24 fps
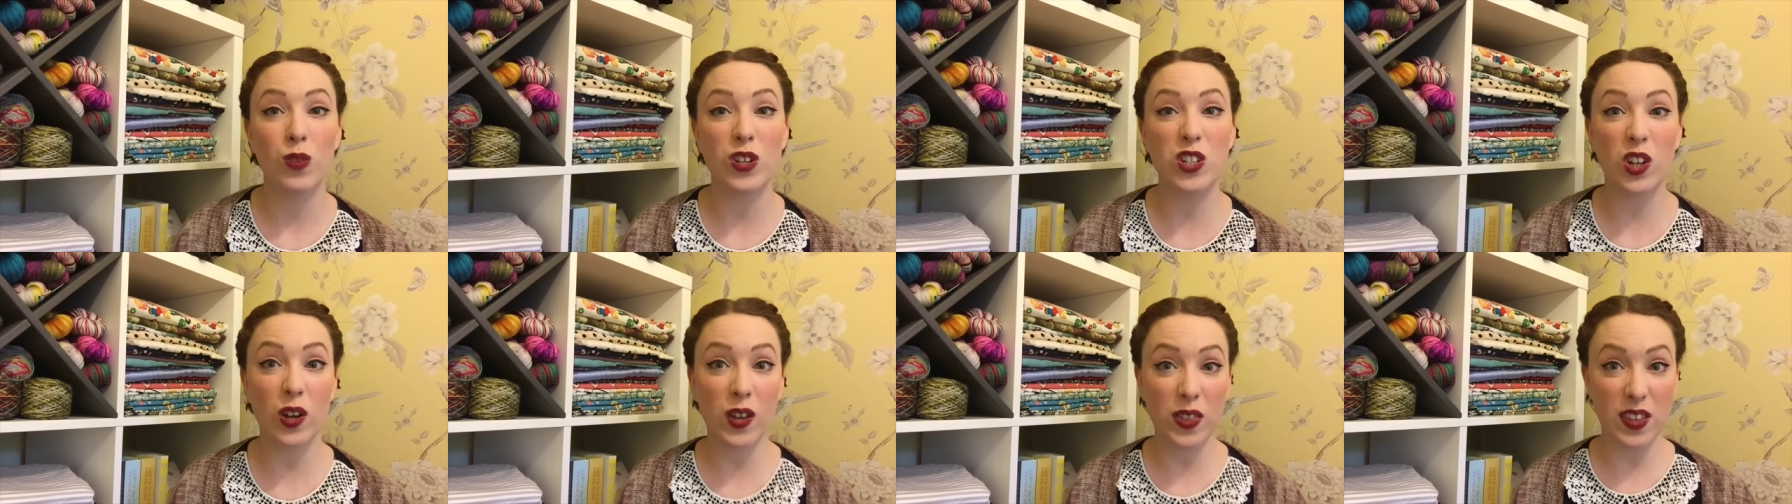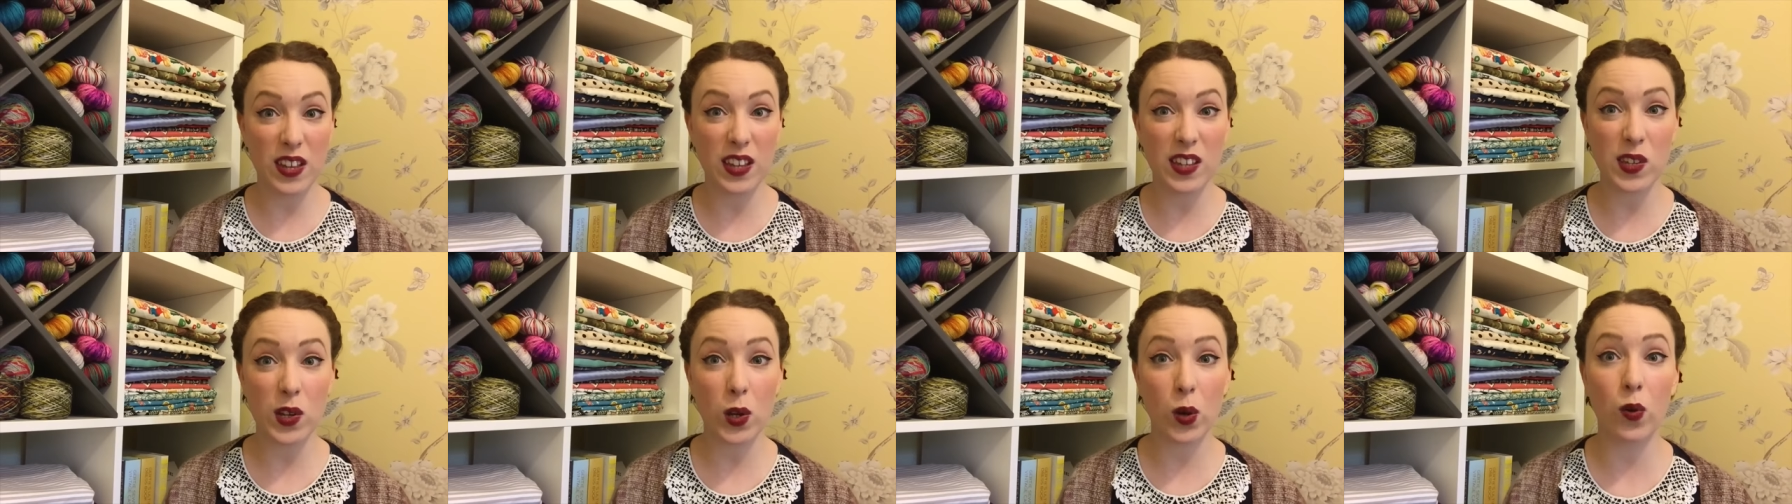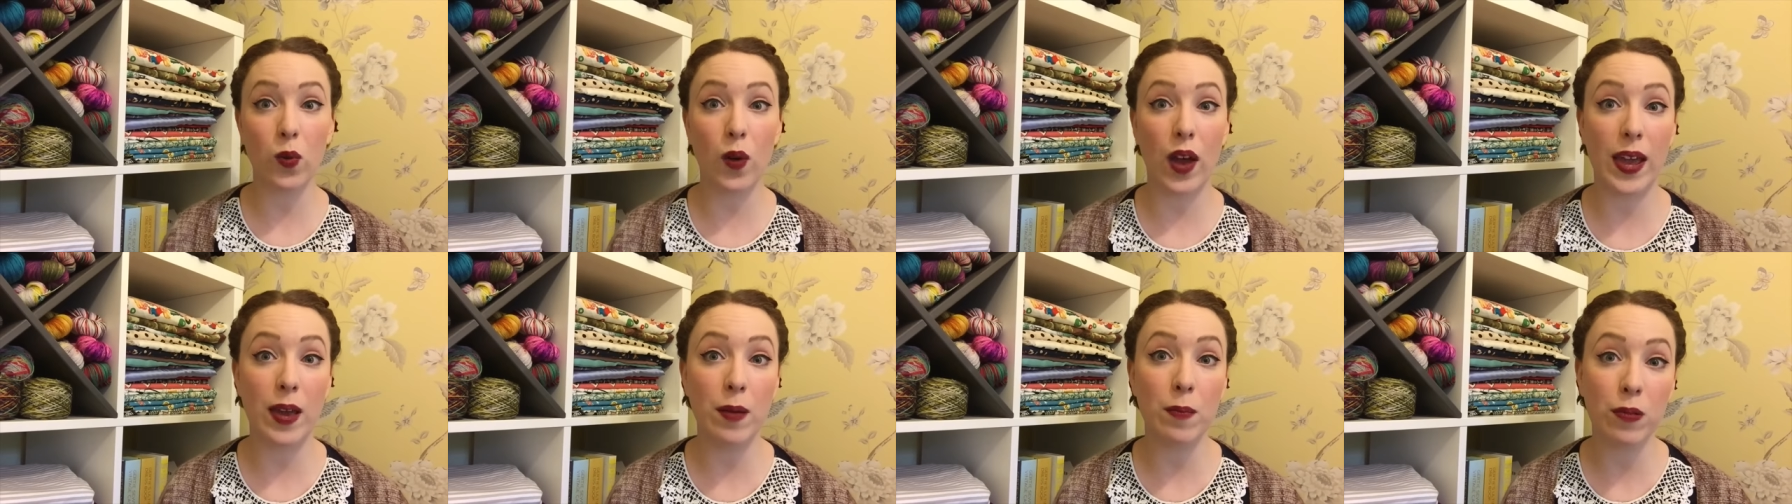which I think is a
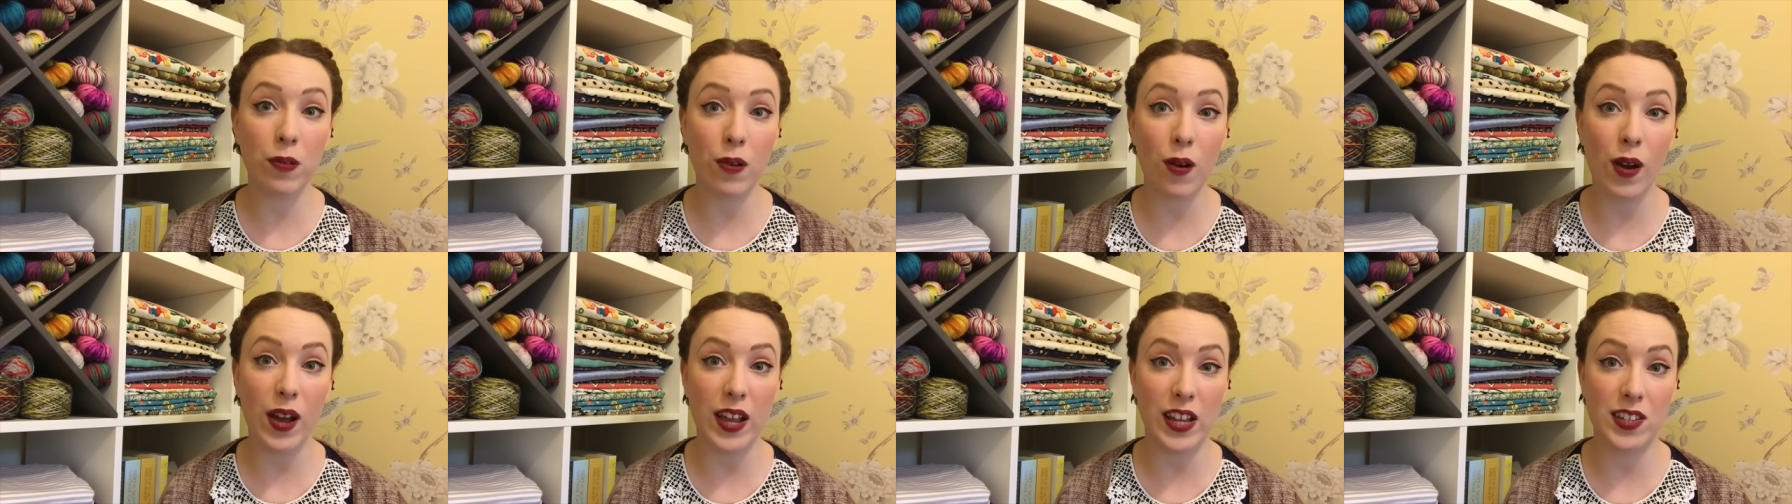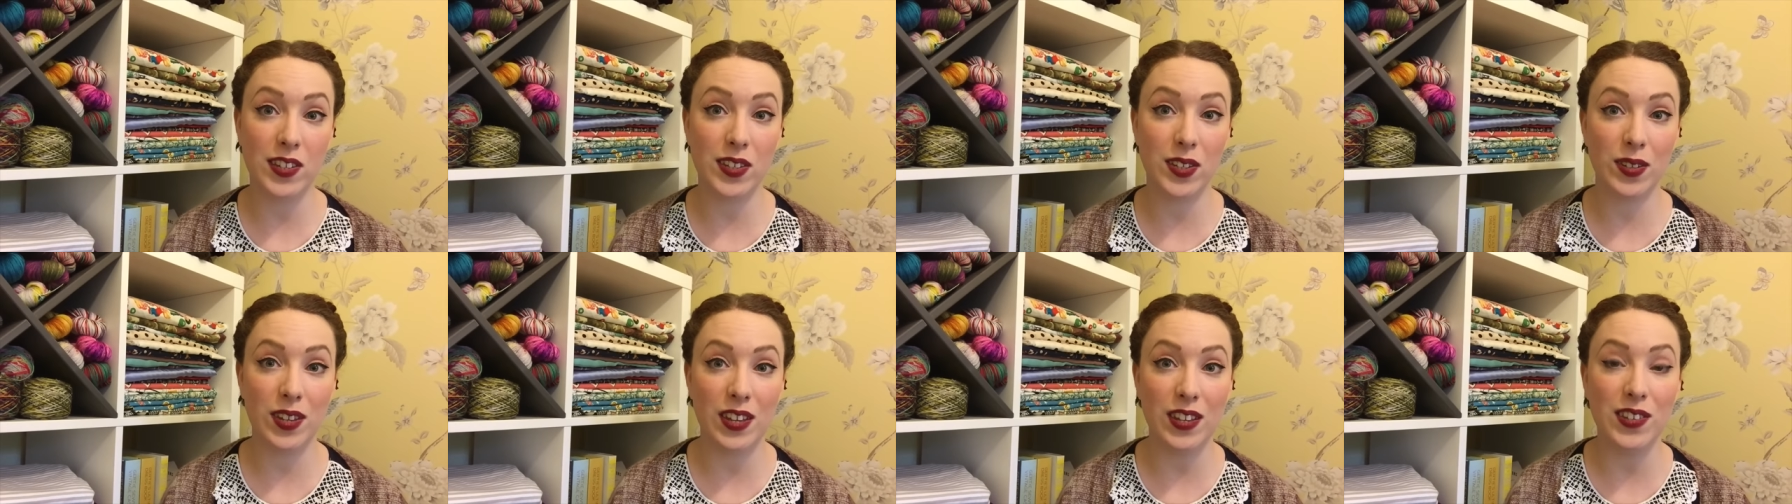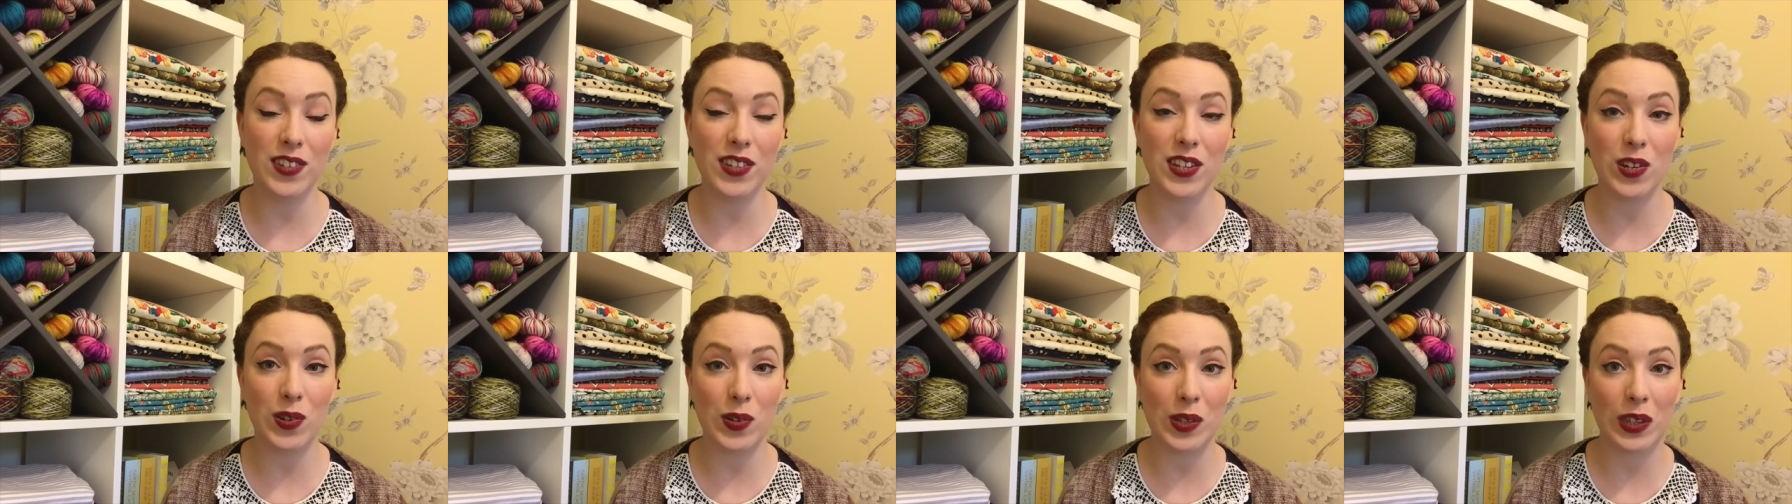great price
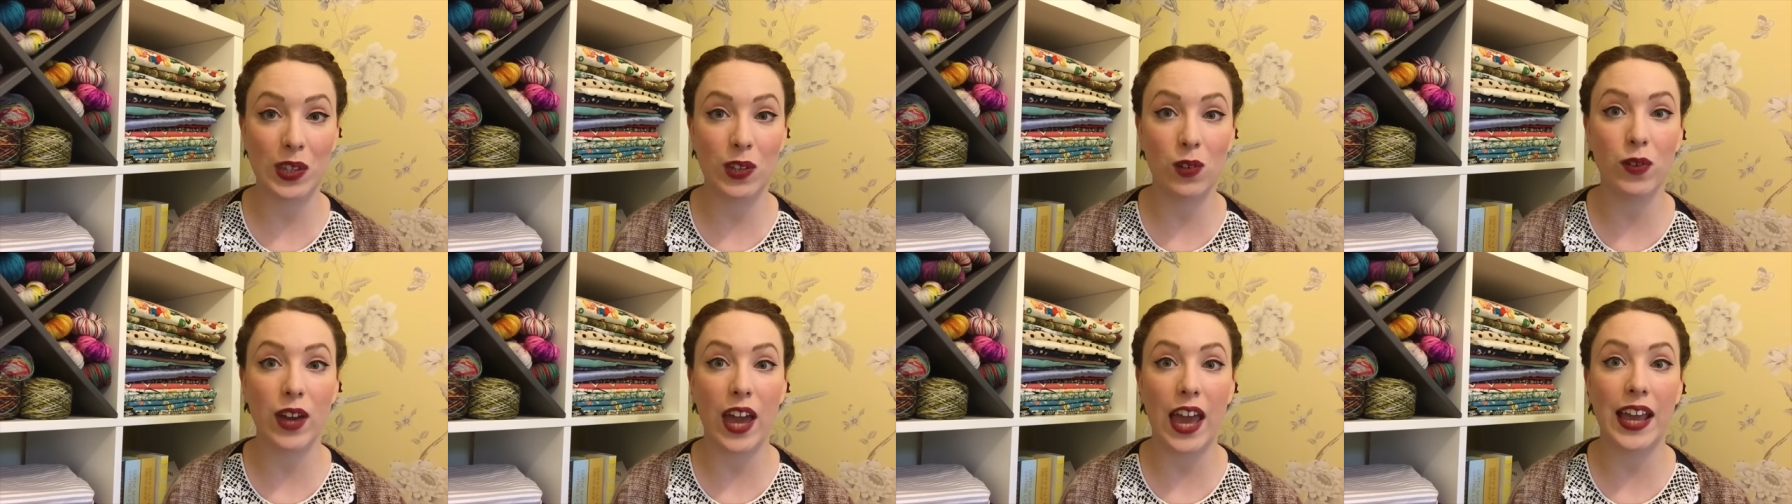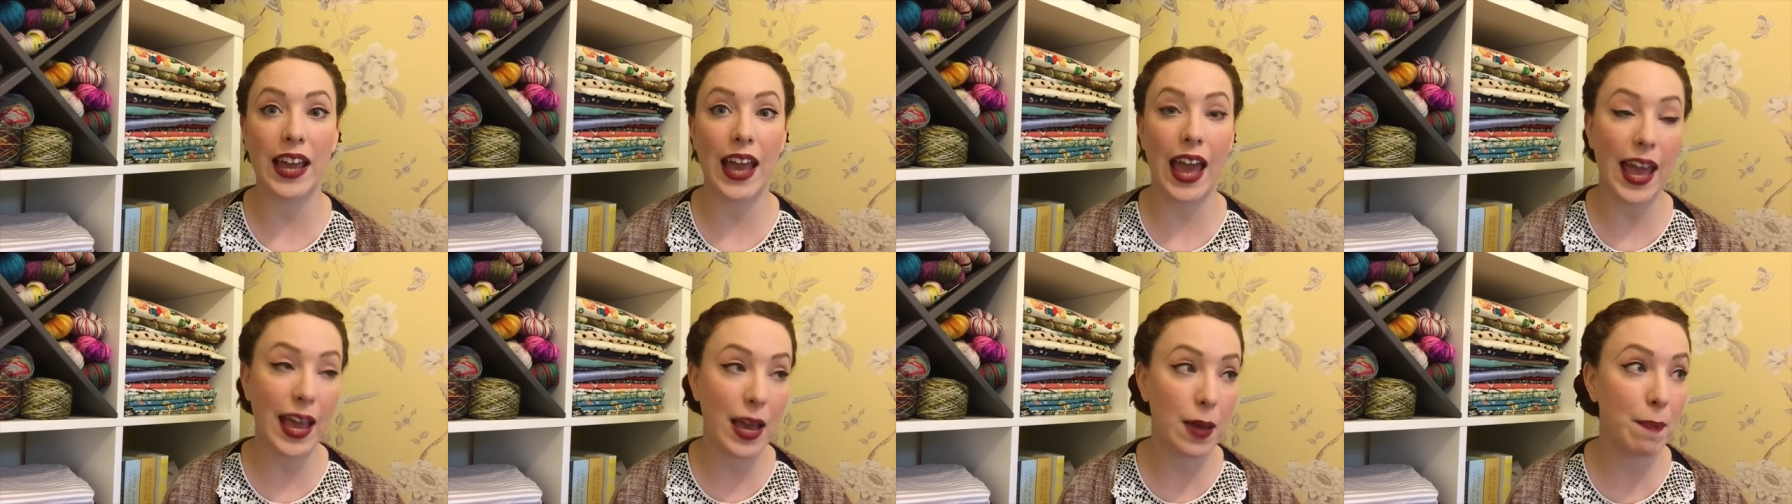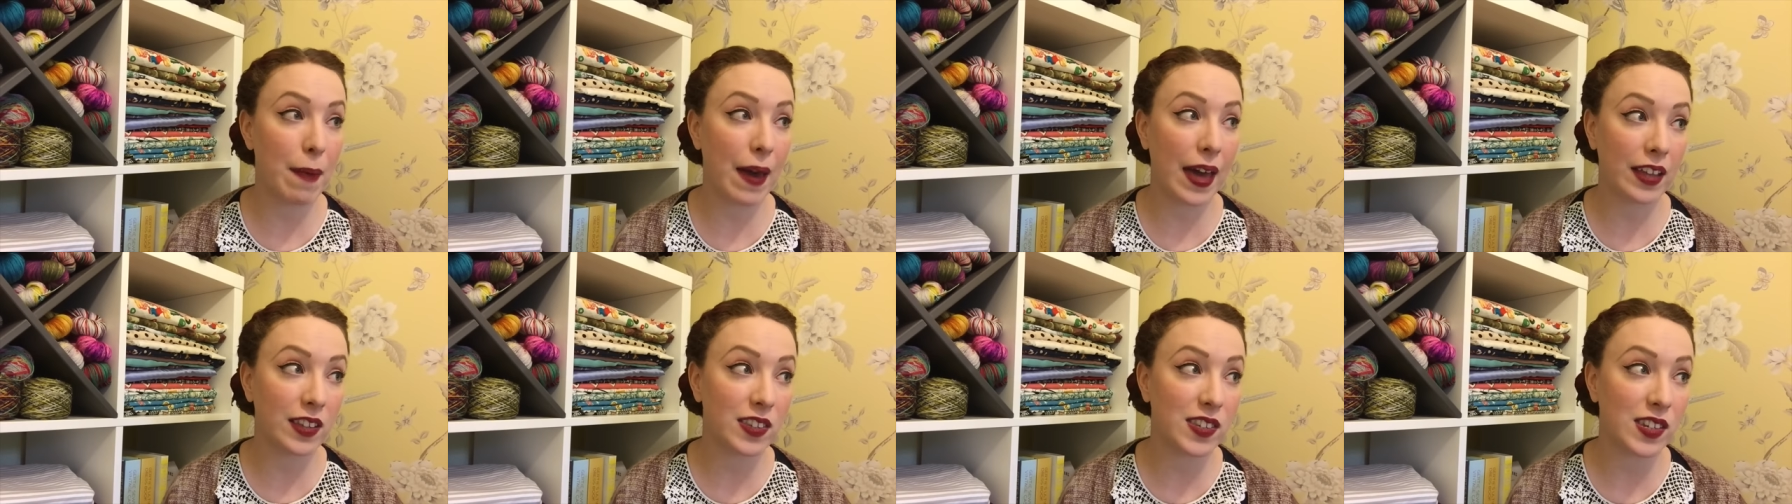considering that you're getting eight
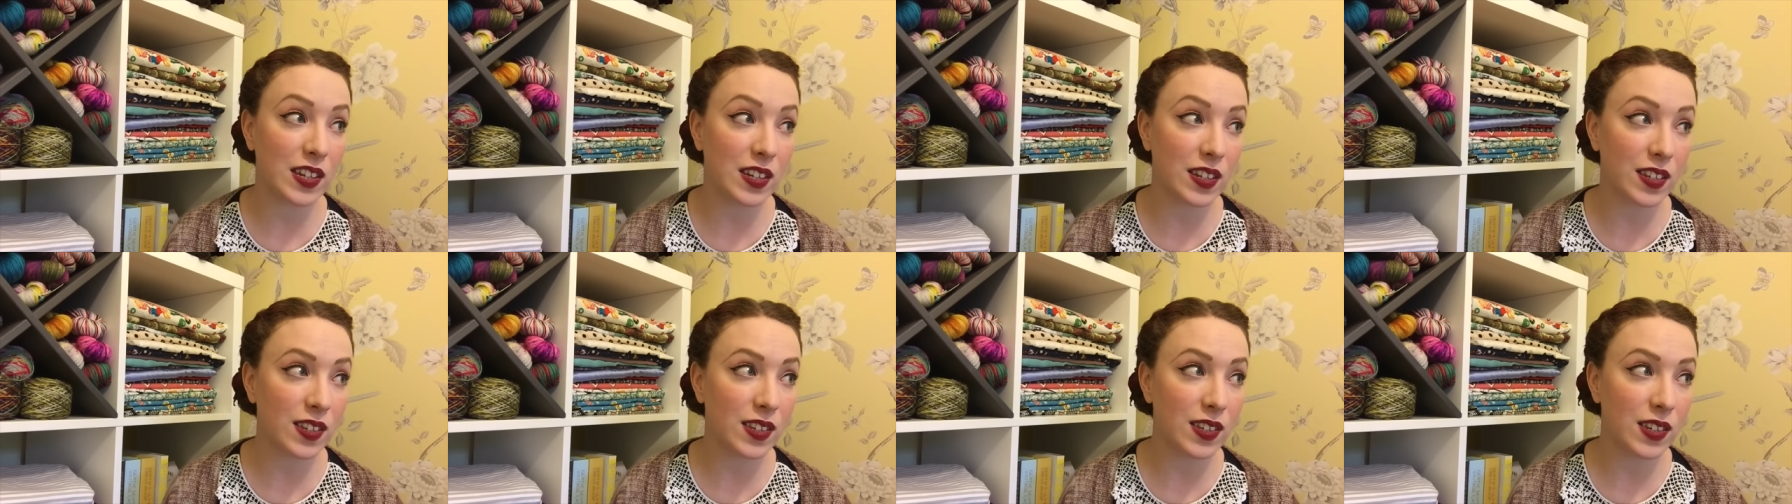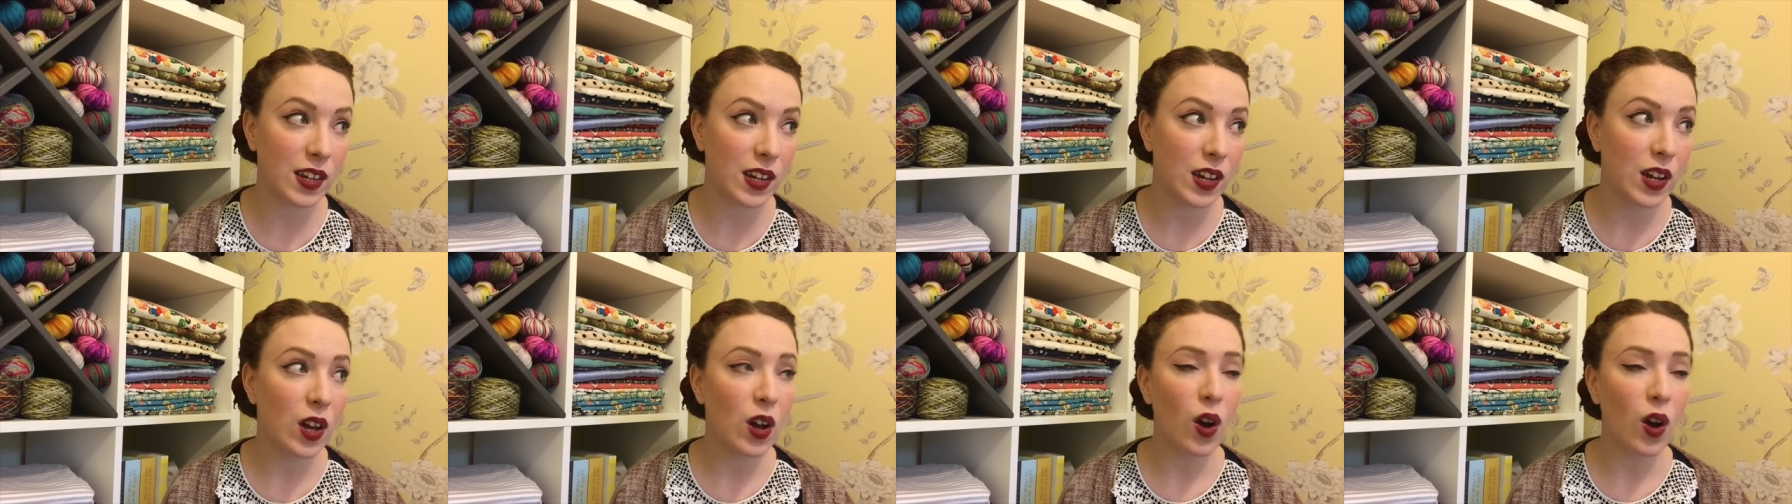patterns